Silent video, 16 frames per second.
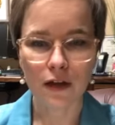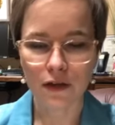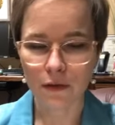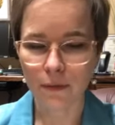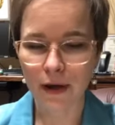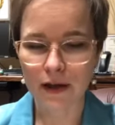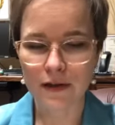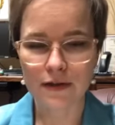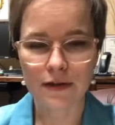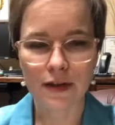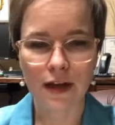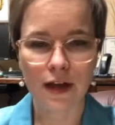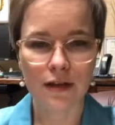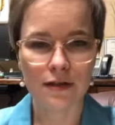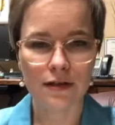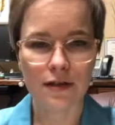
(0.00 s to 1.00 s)
the best
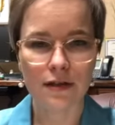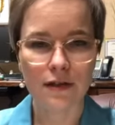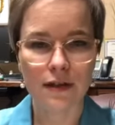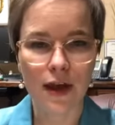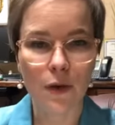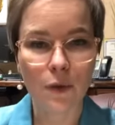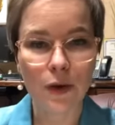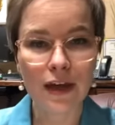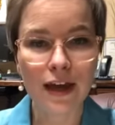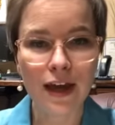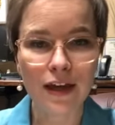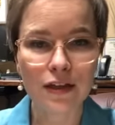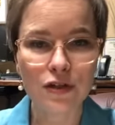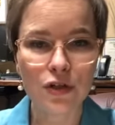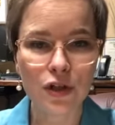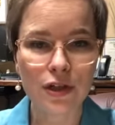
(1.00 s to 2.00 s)
that we
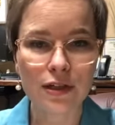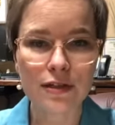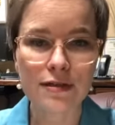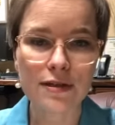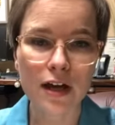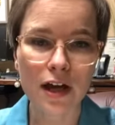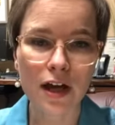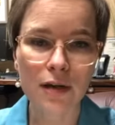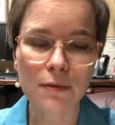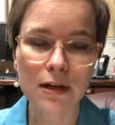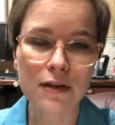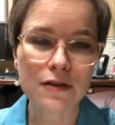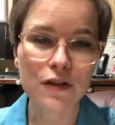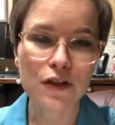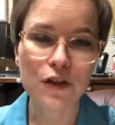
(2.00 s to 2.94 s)
can during this time. And as